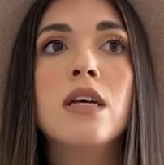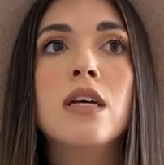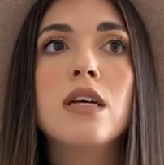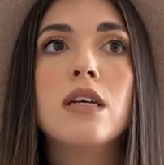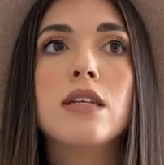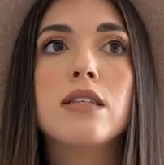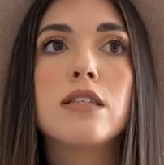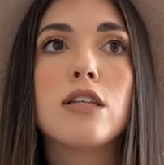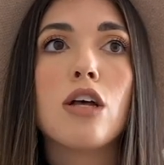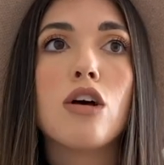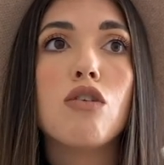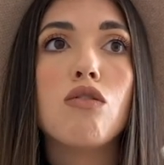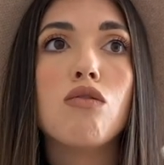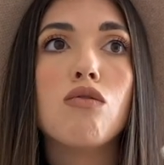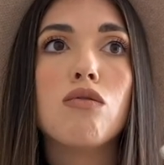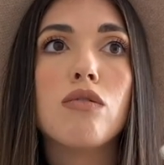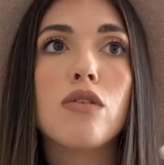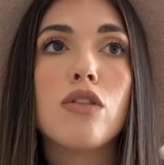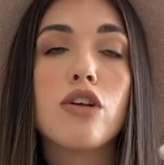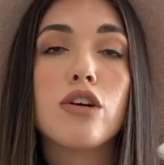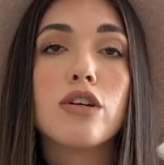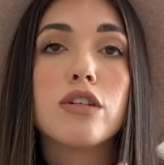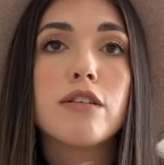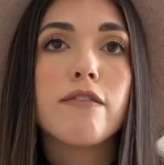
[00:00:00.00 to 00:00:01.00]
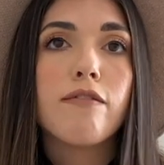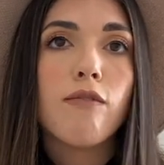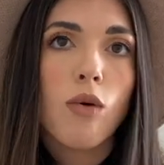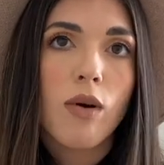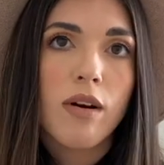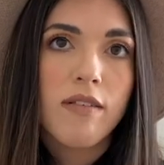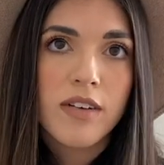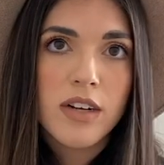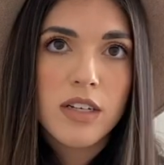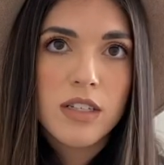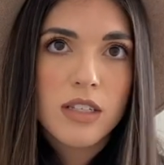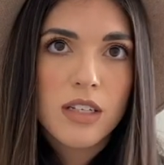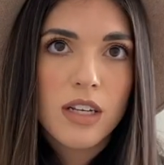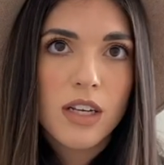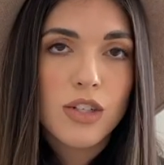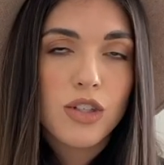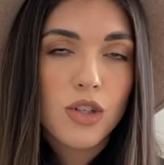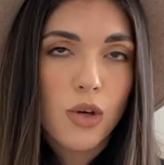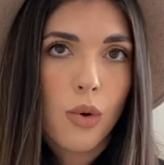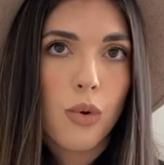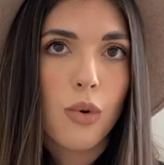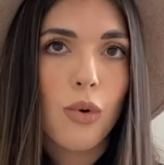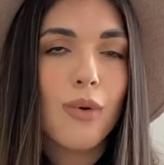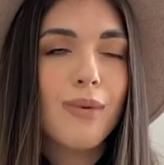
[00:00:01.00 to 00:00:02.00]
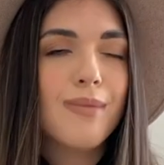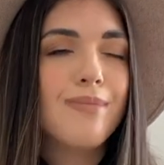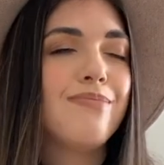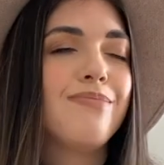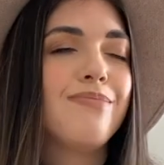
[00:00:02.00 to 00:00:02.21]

So there's four of us total,